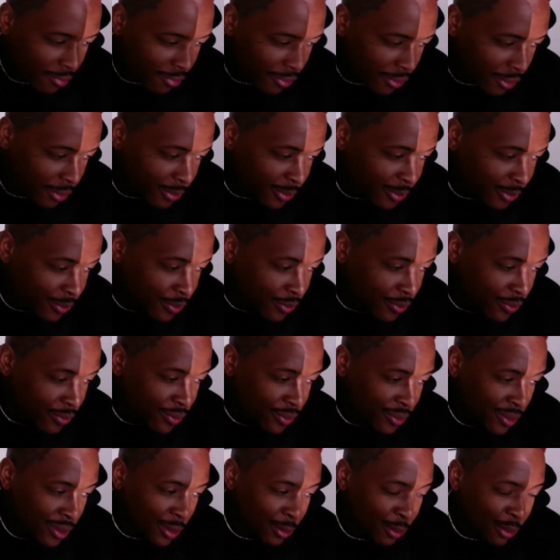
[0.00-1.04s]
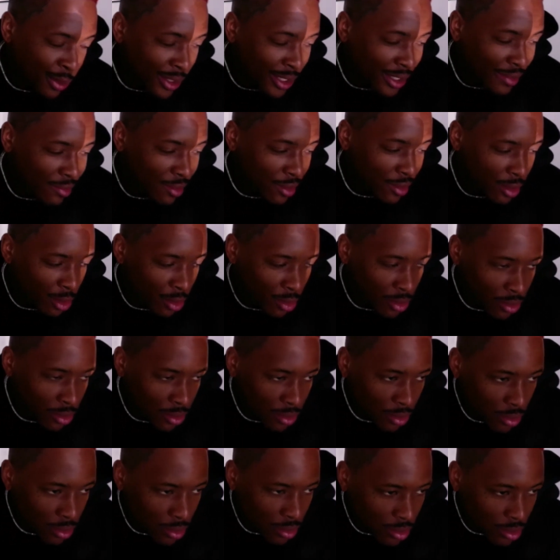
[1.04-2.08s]
from. But even
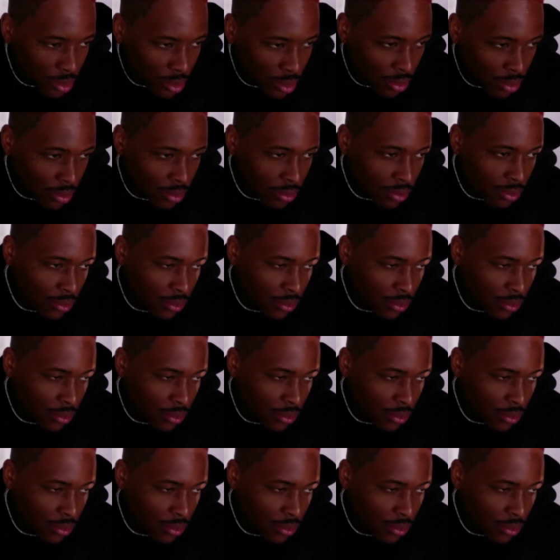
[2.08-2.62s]
though you know,